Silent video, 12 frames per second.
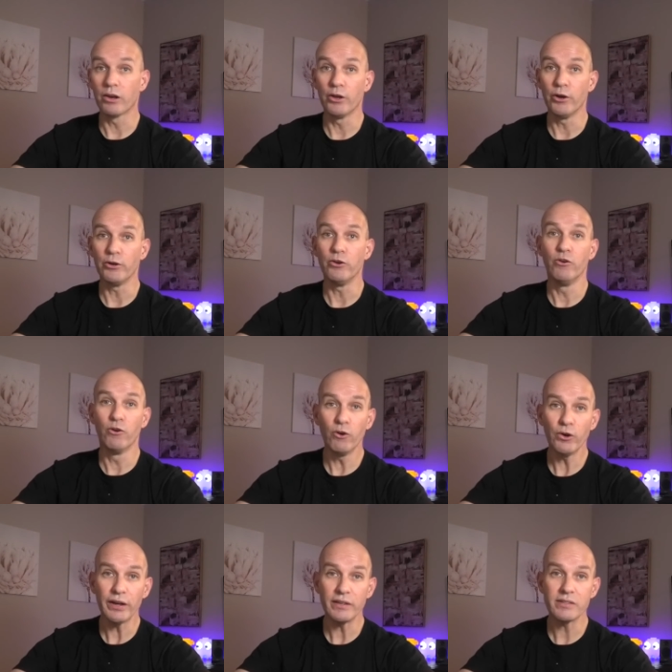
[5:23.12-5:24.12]
low
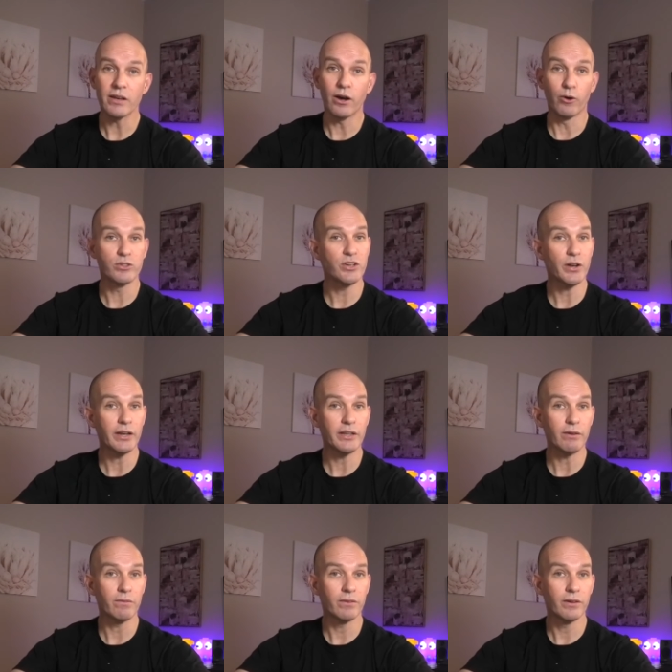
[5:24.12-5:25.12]
noise
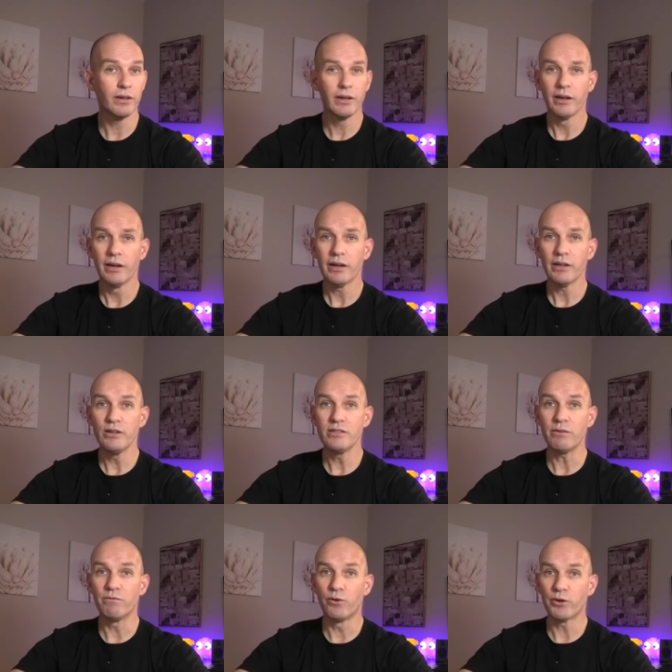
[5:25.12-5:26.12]
alternative
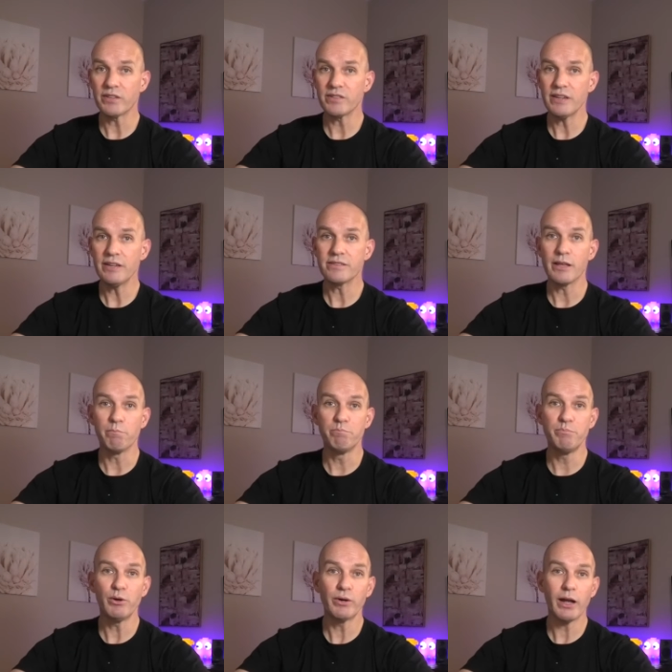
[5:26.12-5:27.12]
using vortices that
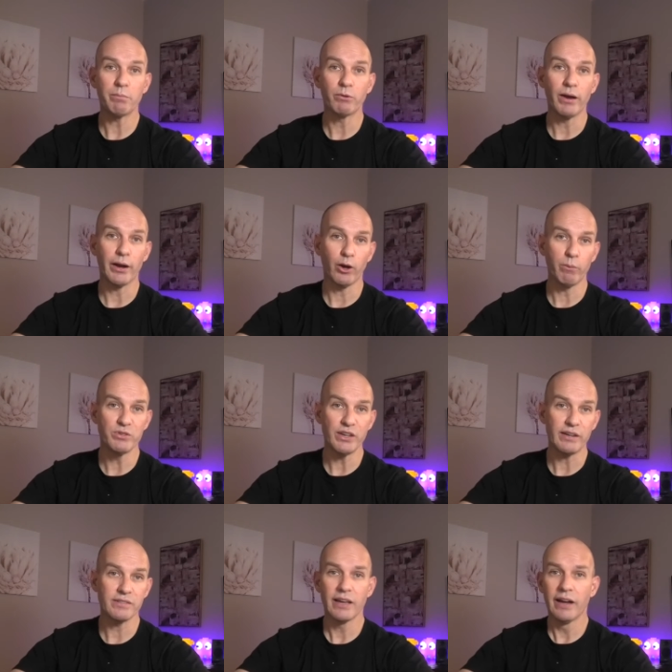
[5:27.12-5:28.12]
build up around
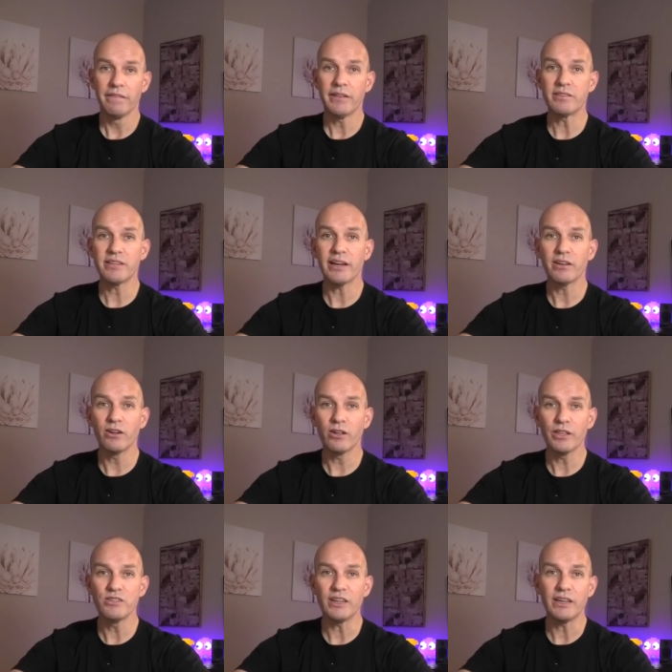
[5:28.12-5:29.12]
objects. The
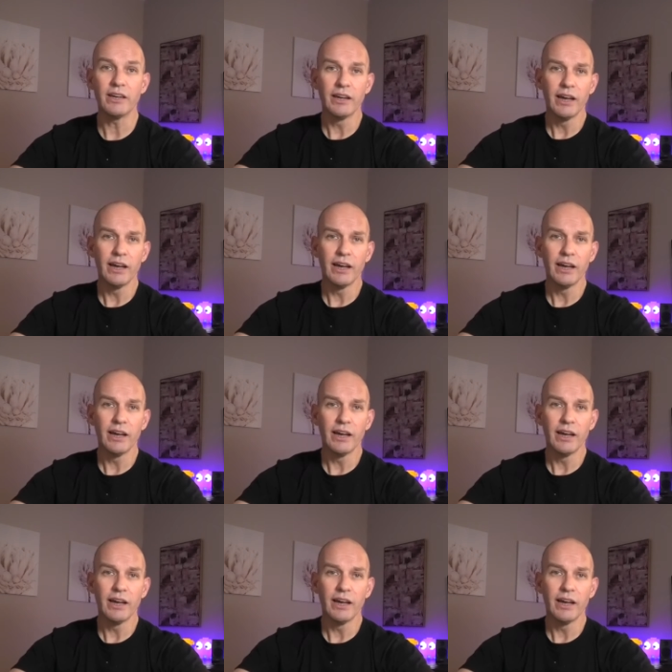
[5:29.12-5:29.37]
technology